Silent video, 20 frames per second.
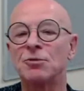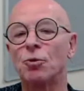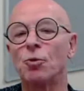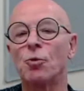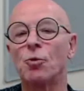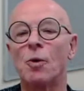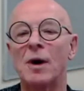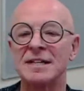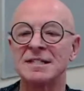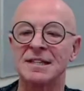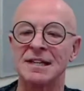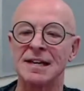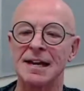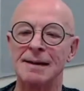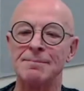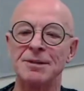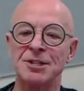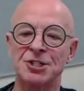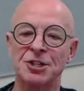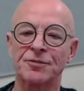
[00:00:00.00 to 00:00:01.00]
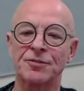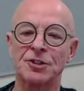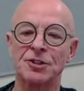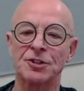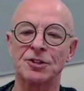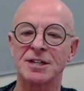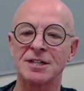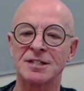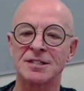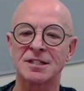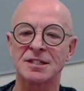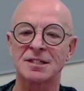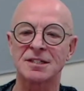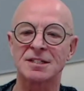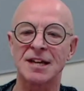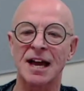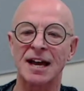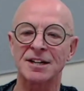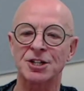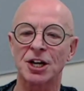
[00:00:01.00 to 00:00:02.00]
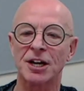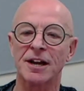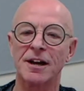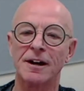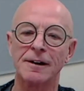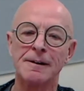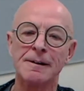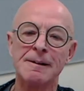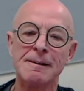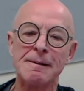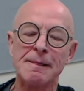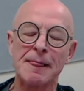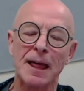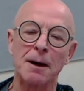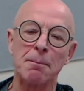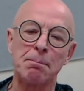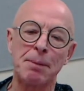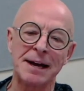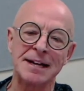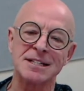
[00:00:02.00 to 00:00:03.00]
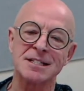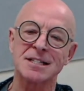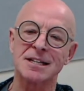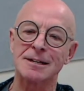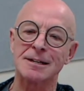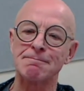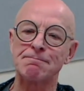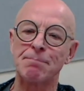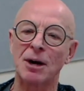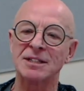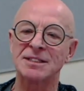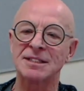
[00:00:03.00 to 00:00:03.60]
always the image of the trees. This is actually a, a painting by